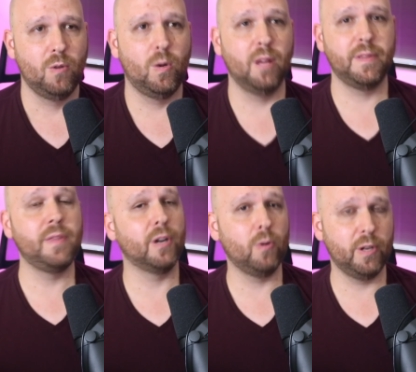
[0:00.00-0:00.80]
well,
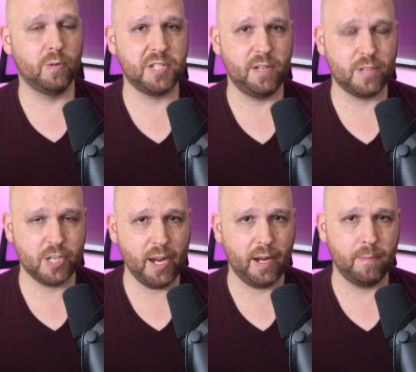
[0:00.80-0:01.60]
then they're going to receive
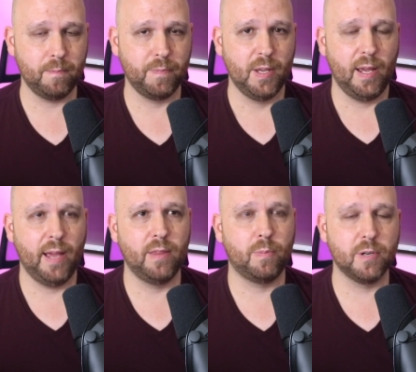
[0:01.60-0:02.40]
shame.
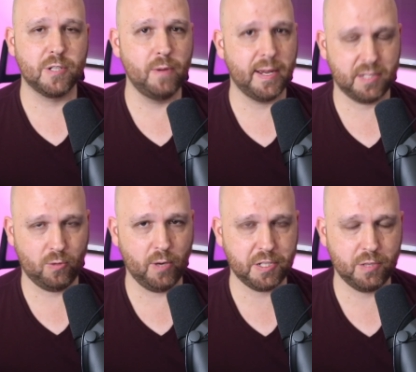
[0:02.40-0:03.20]
And the person who asked the
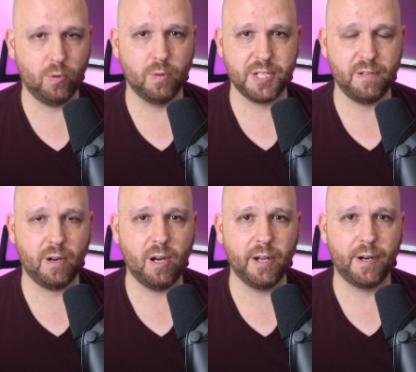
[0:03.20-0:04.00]
question will receive
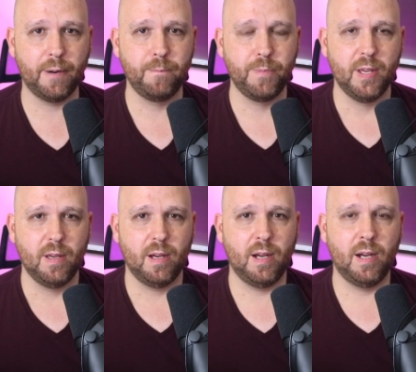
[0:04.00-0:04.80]
honor.
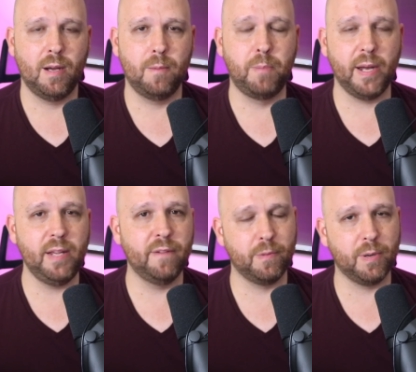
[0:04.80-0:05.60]
But
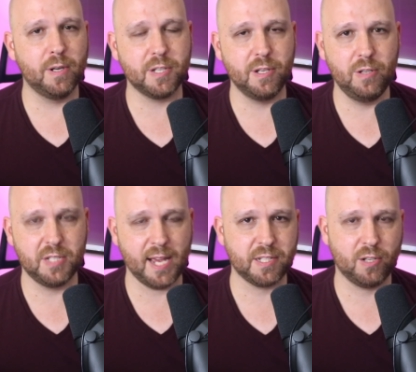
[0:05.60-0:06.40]
if the person
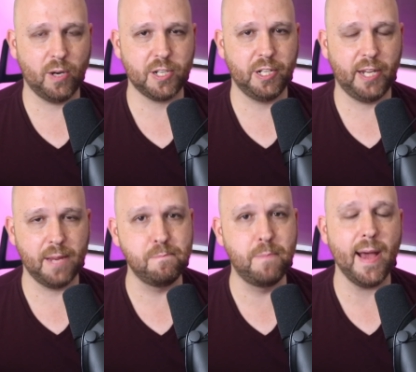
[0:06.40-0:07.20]
who's asked a question
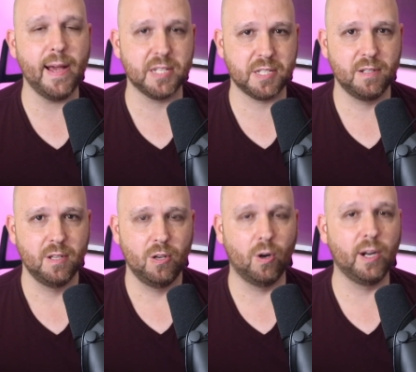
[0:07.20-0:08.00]
can best
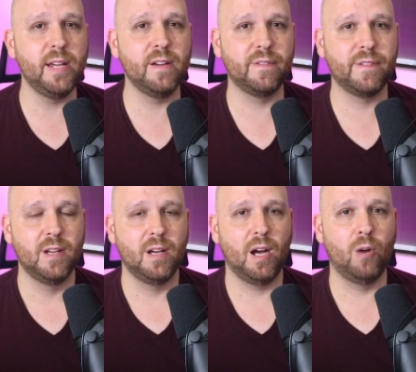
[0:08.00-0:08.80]
or give
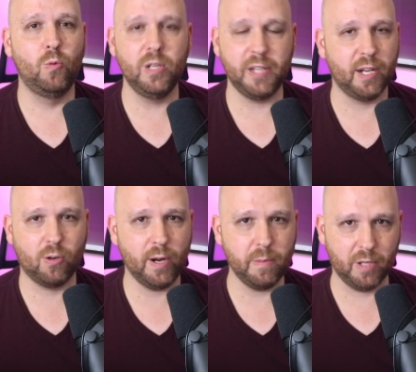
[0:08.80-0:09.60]
a really
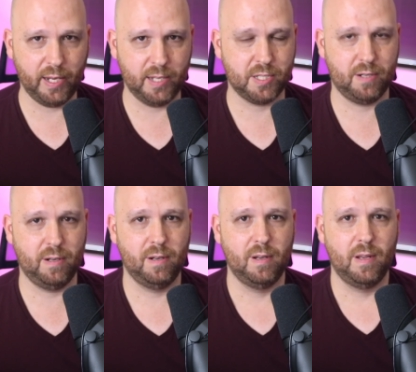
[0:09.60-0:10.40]
incredible answer,